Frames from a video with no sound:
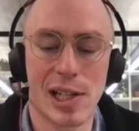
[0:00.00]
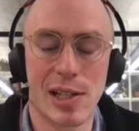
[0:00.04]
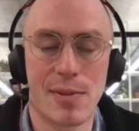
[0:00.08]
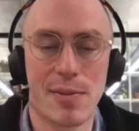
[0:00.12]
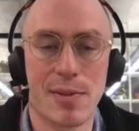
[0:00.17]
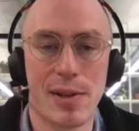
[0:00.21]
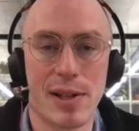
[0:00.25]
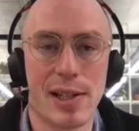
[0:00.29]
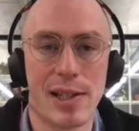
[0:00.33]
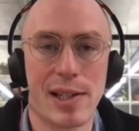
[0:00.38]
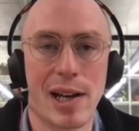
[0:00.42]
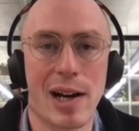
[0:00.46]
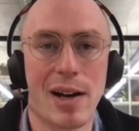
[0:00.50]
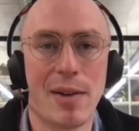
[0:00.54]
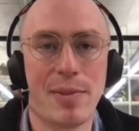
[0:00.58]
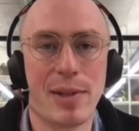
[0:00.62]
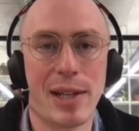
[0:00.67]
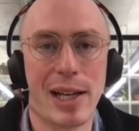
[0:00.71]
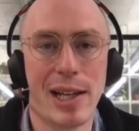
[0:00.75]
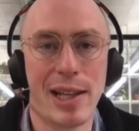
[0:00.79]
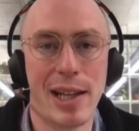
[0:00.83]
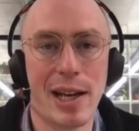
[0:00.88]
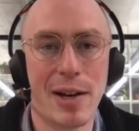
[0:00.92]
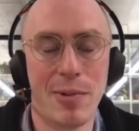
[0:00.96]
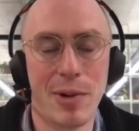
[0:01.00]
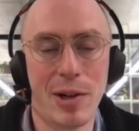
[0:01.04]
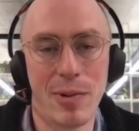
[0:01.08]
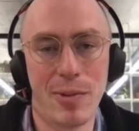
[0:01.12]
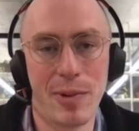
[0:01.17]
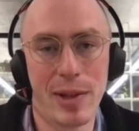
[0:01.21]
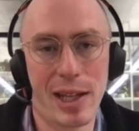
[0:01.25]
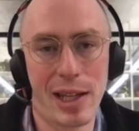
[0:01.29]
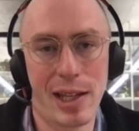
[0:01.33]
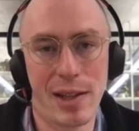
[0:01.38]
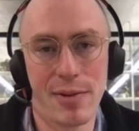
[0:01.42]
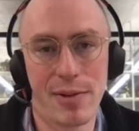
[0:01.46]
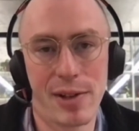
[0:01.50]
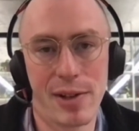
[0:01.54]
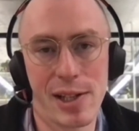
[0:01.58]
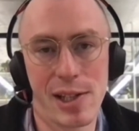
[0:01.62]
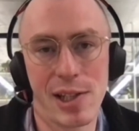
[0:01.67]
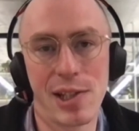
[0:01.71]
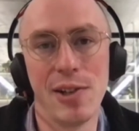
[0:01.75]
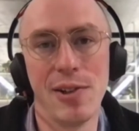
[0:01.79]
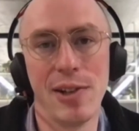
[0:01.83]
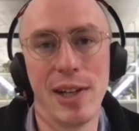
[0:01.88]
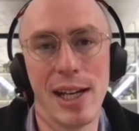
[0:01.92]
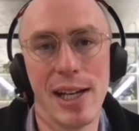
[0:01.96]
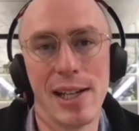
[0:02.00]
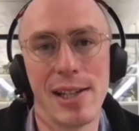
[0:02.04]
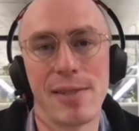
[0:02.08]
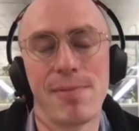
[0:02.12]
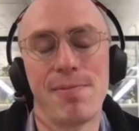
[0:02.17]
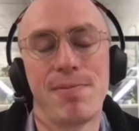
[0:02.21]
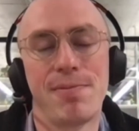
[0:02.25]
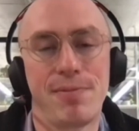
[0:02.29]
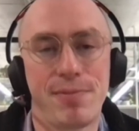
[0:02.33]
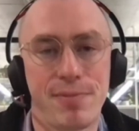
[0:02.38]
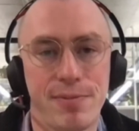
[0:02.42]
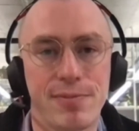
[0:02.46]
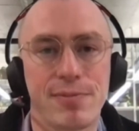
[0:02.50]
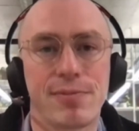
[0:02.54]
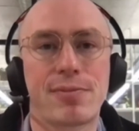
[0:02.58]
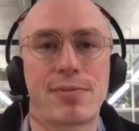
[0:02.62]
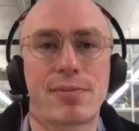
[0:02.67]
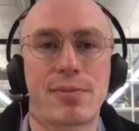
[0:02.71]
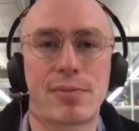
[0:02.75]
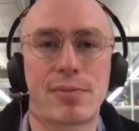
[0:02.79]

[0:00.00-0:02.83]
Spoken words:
of our customers update their will within the first 2 years.